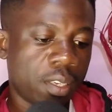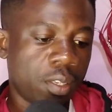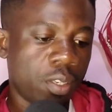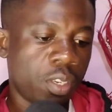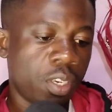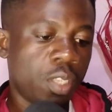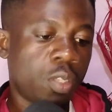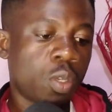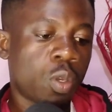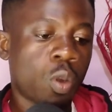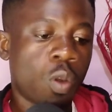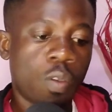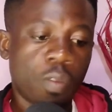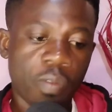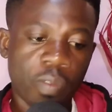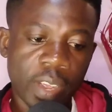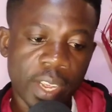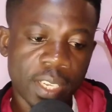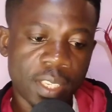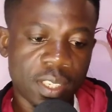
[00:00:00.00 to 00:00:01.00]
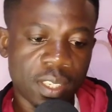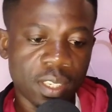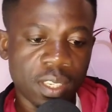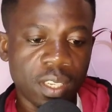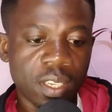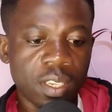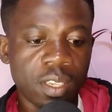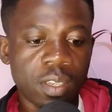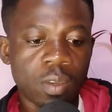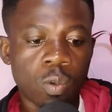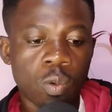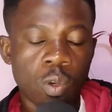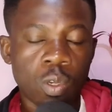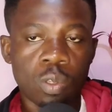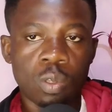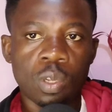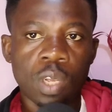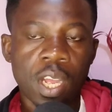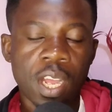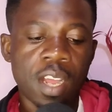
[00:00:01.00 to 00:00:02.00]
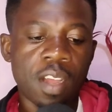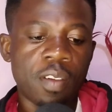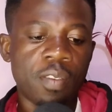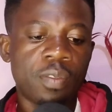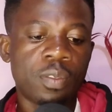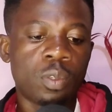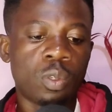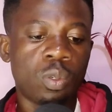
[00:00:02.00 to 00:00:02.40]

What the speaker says: You need to convert what you have